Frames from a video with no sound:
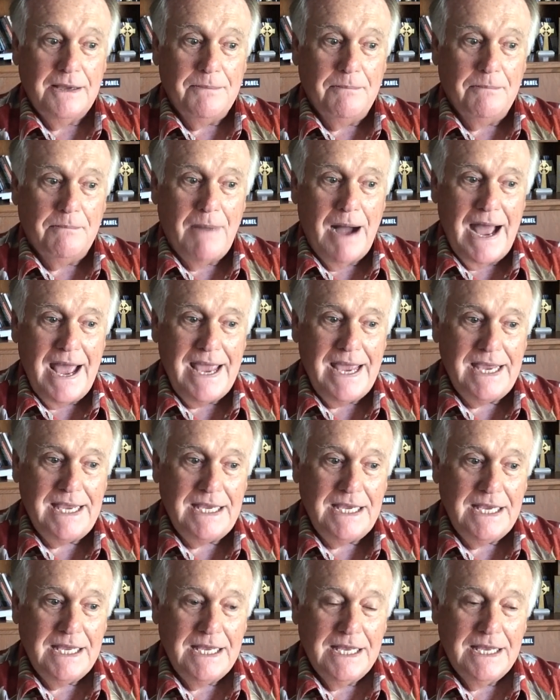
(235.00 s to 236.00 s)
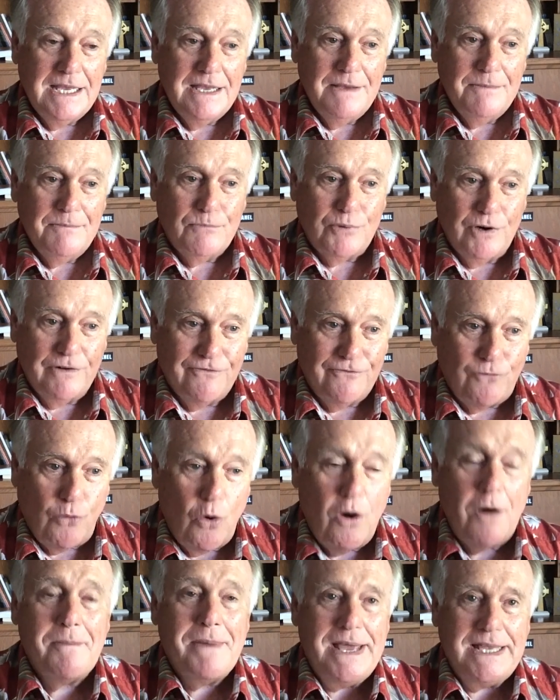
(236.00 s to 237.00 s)
"My
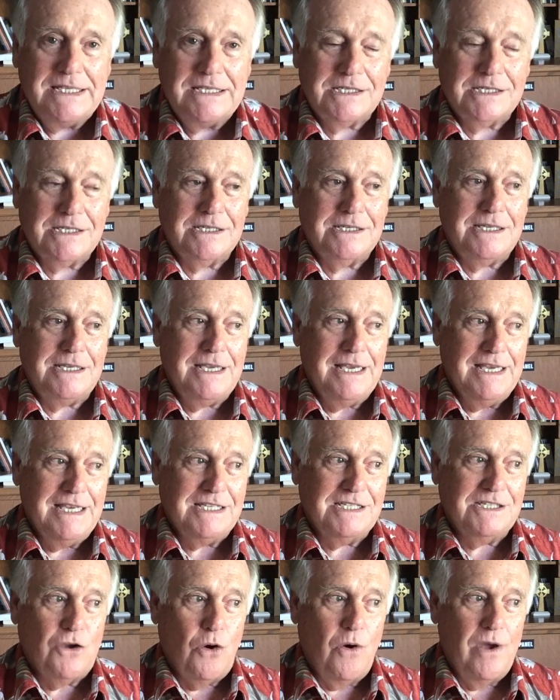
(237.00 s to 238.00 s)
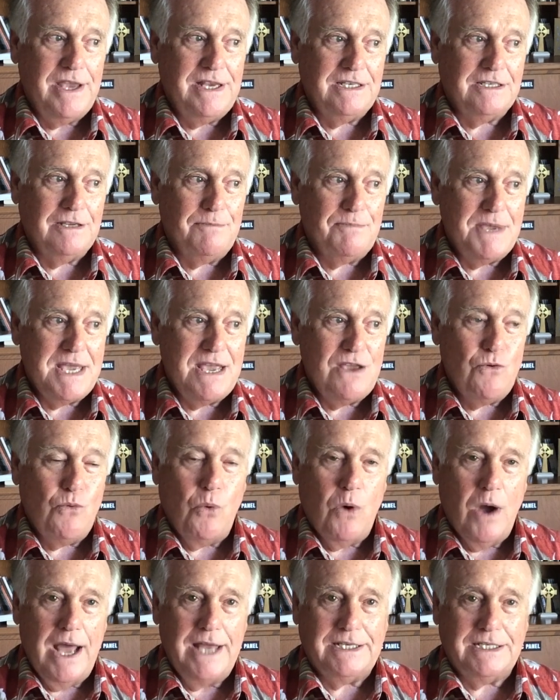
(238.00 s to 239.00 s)
performance is going to be
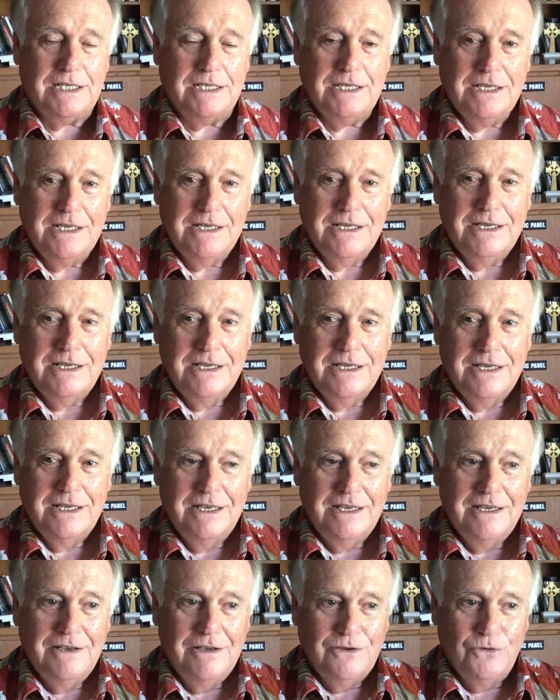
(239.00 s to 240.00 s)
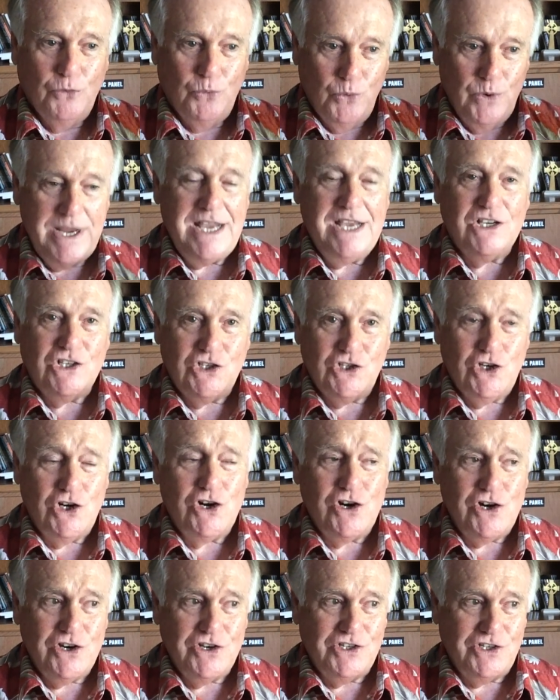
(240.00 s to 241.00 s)
what
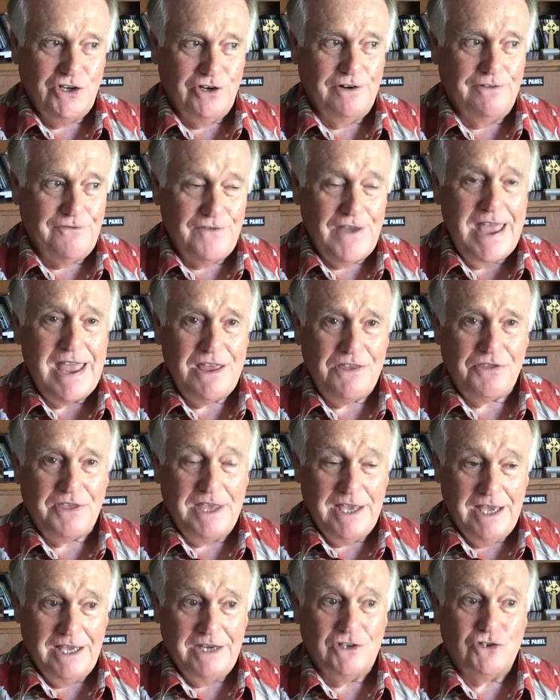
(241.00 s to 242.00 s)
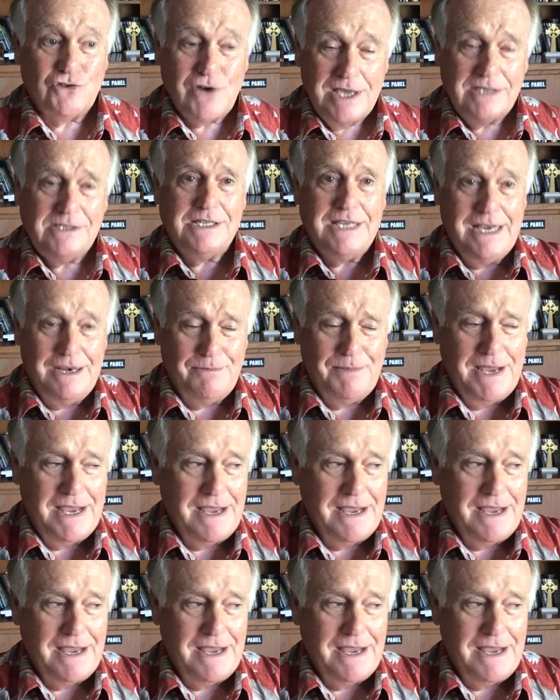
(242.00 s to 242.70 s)
reassures your faith in trusting